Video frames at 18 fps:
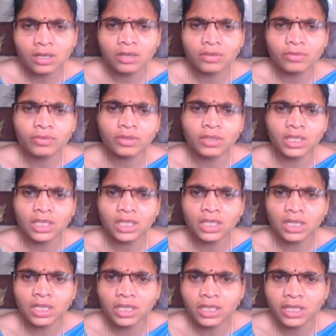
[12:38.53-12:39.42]
for any
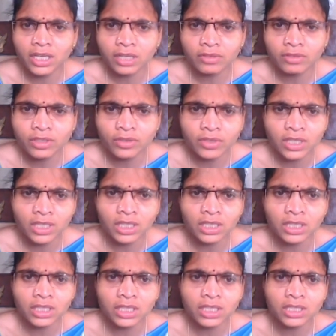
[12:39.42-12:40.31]
aldehyde with
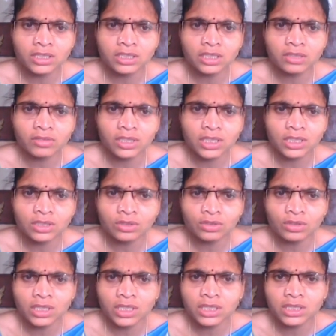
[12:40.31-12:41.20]
failing reagent. What is
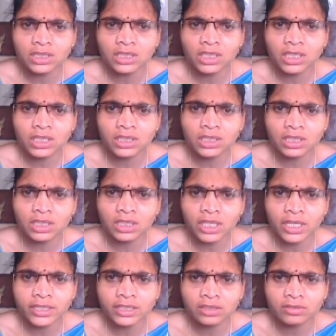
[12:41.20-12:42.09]
Tollens reagent?
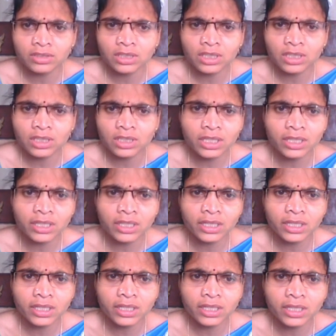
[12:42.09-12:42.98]
Reaction with
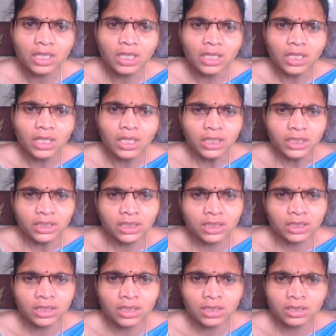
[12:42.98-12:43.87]
aldehydes. So
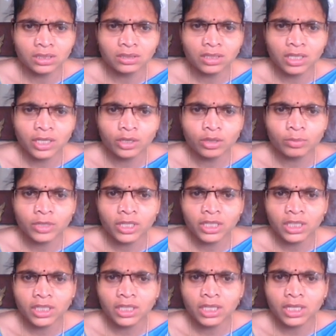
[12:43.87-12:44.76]

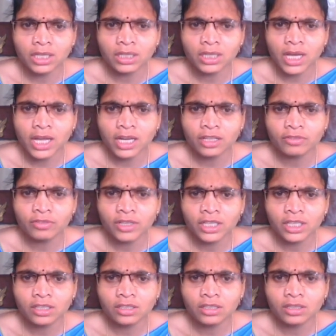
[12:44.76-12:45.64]
aromatic
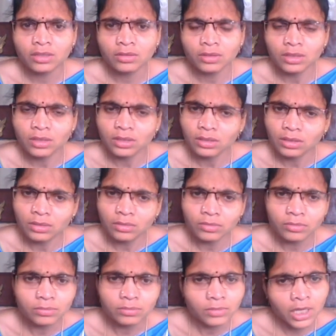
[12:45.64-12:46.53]
aliphatic
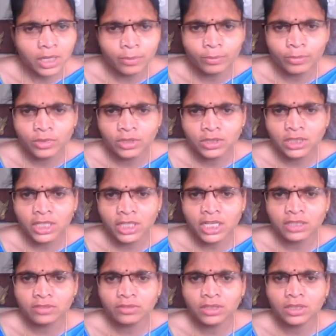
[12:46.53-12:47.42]
compounds
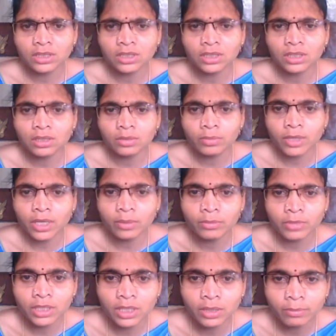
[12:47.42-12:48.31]
reacts with
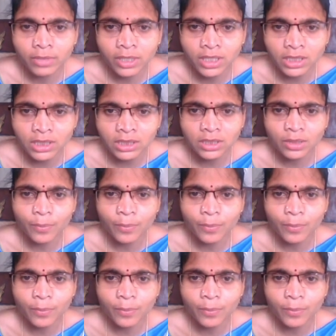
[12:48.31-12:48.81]
primary amines.